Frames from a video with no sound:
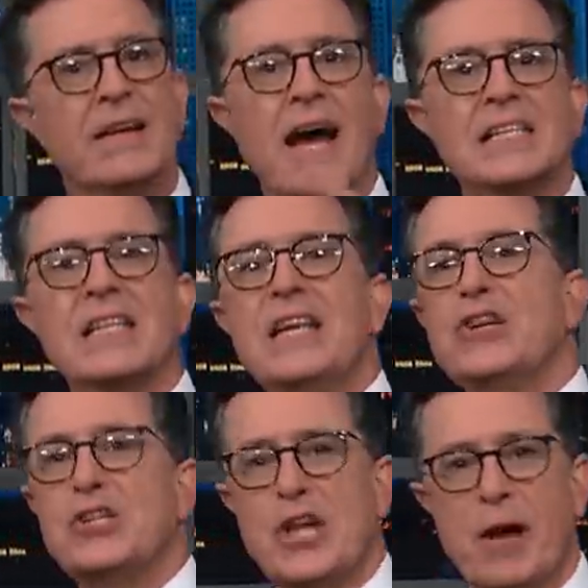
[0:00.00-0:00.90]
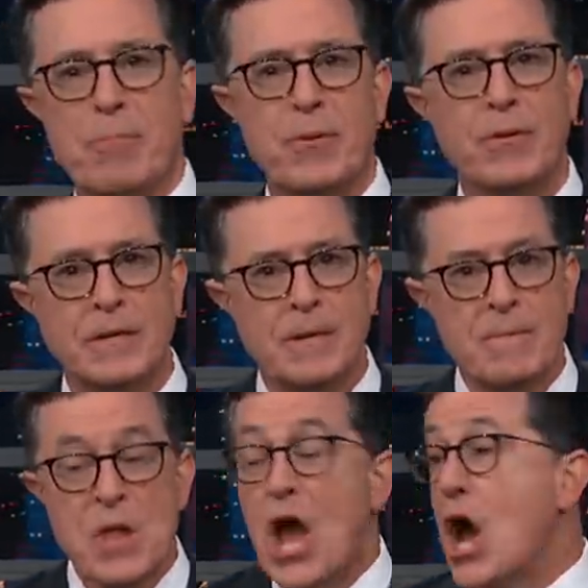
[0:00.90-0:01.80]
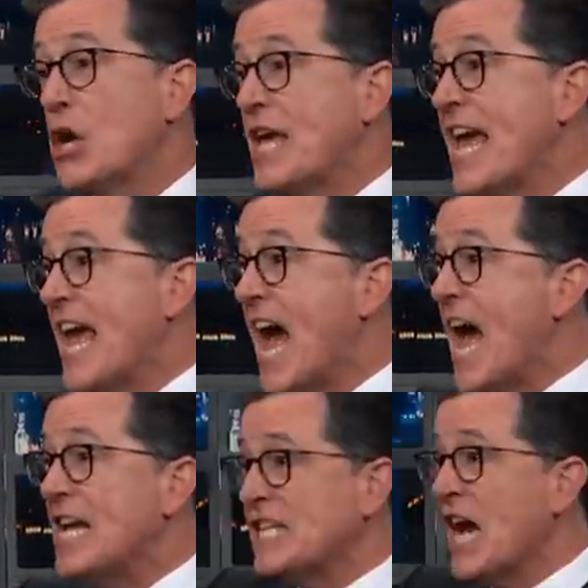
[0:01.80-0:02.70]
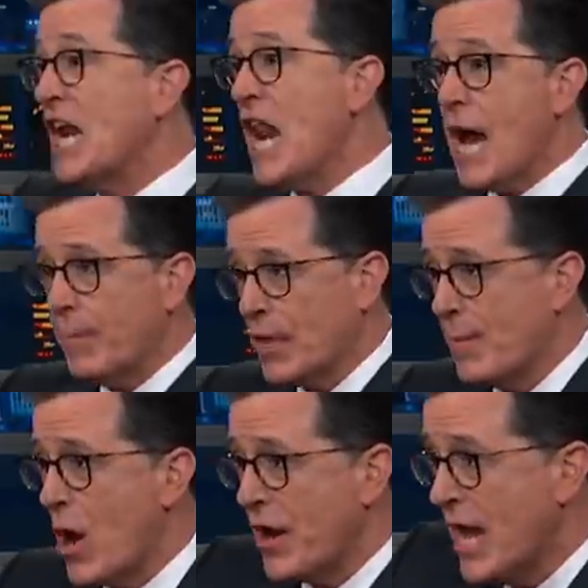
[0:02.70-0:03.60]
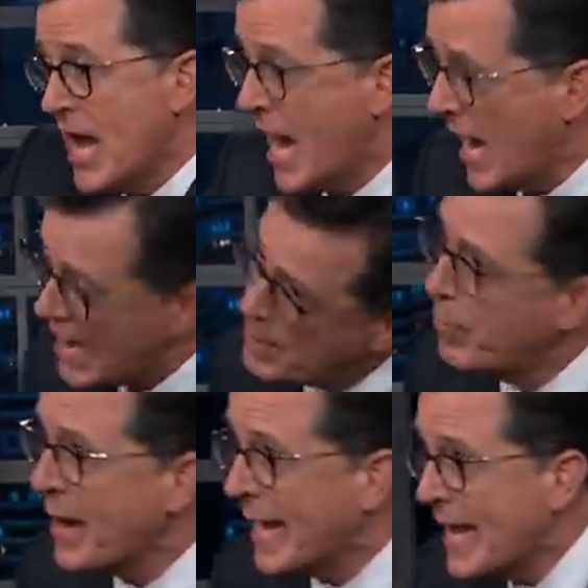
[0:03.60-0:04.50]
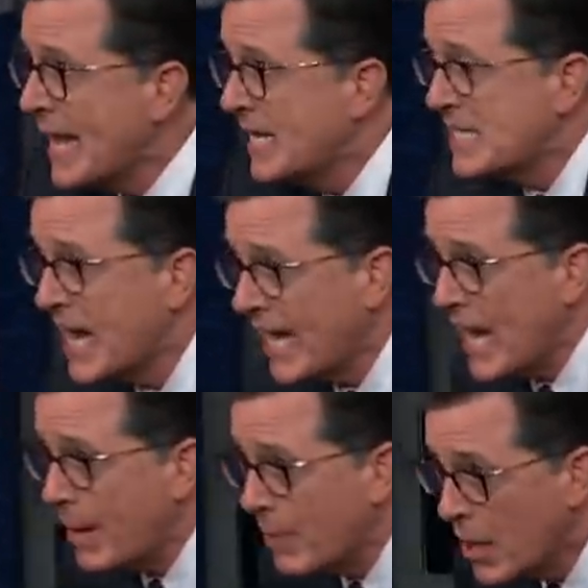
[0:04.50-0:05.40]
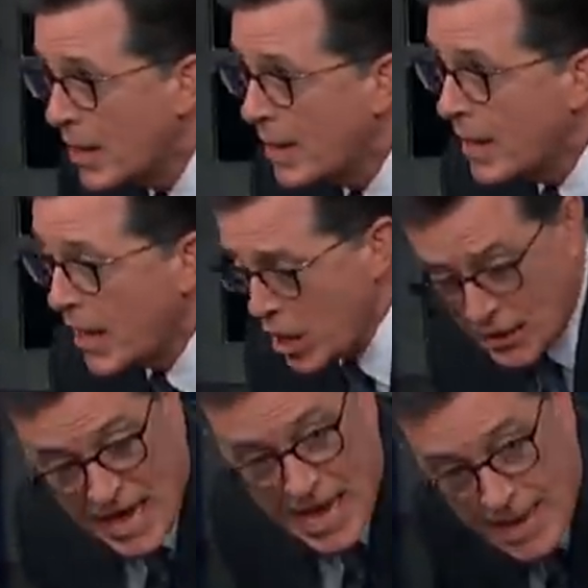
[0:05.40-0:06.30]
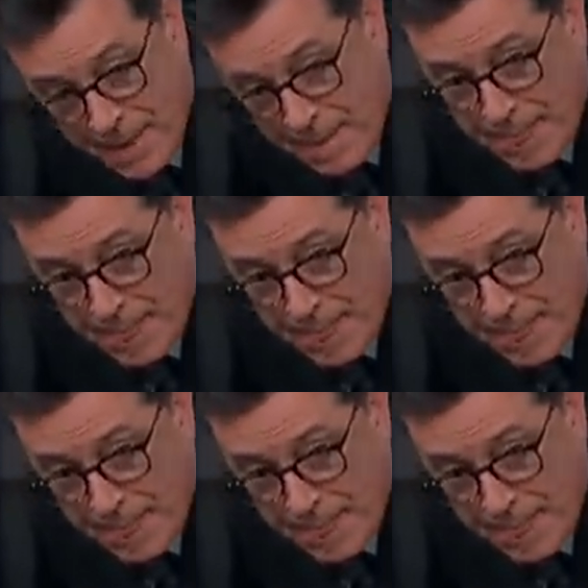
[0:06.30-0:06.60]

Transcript: That's leadership. Okay, guys, huddle up. Come on, huddle up. Bring it in. Let's huddle up. Okay.